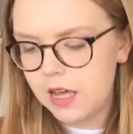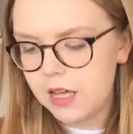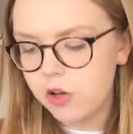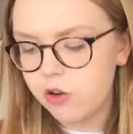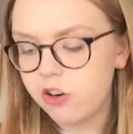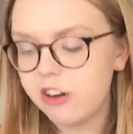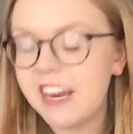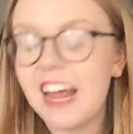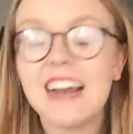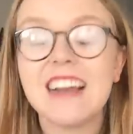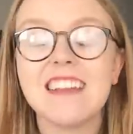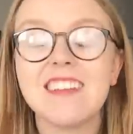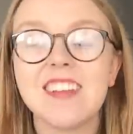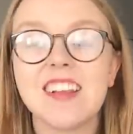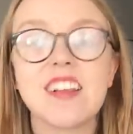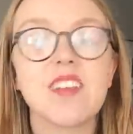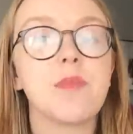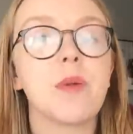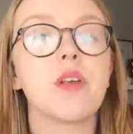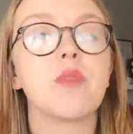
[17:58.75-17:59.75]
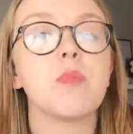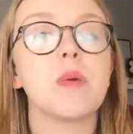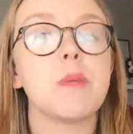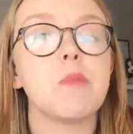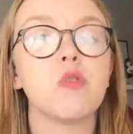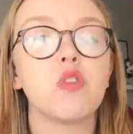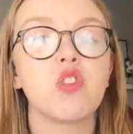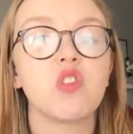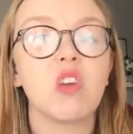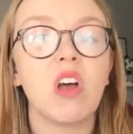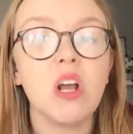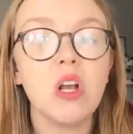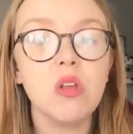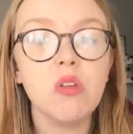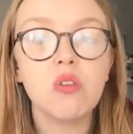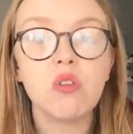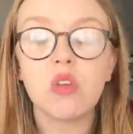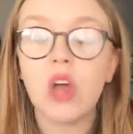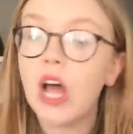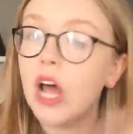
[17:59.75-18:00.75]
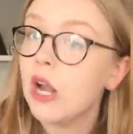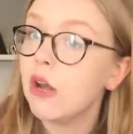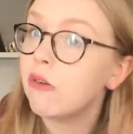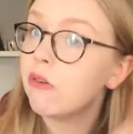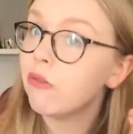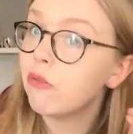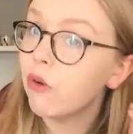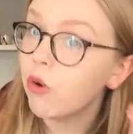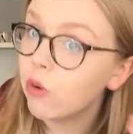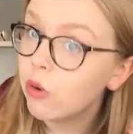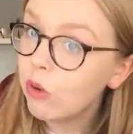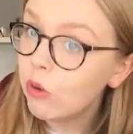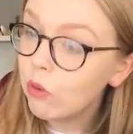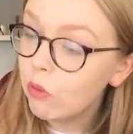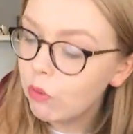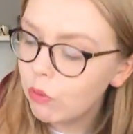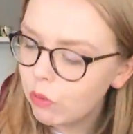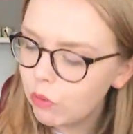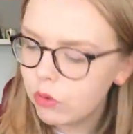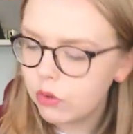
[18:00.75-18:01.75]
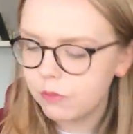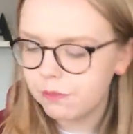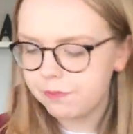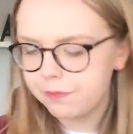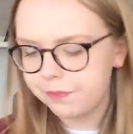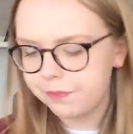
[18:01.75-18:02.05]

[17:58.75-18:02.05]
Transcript: Your analysis must be precise and focused.